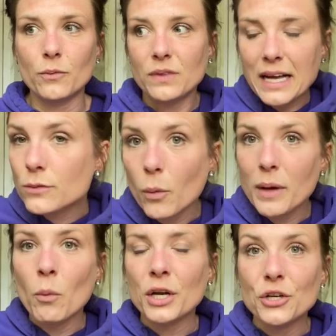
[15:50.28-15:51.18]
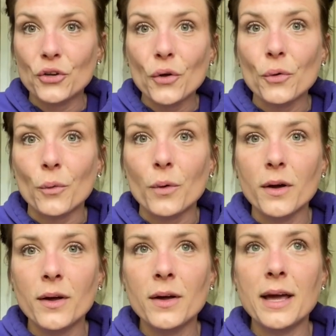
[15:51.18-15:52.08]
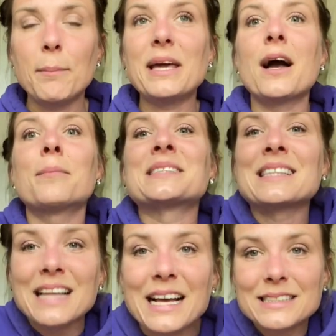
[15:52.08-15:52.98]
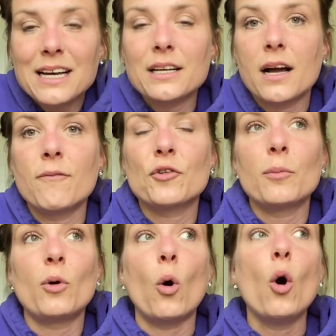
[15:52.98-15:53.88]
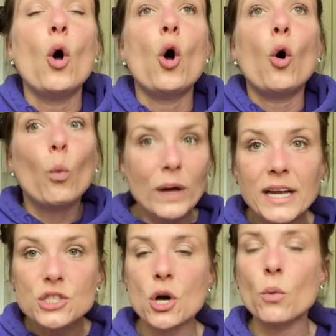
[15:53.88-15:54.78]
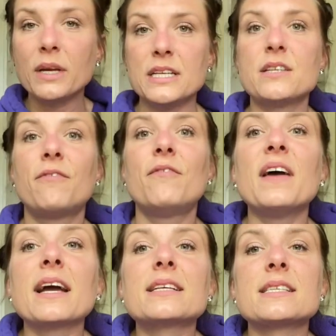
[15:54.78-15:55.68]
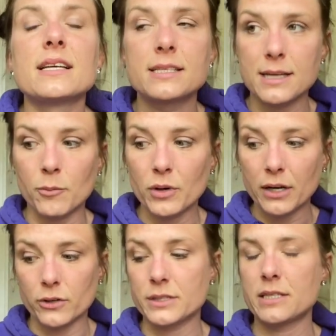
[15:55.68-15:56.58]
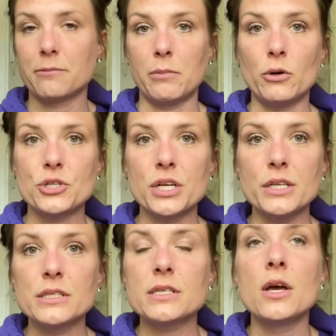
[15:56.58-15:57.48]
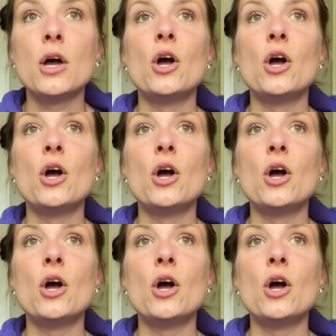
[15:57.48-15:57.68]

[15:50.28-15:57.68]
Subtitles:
That's what we want to do. It becomes less uncomfortable. We don't need to fix someone else's emotions.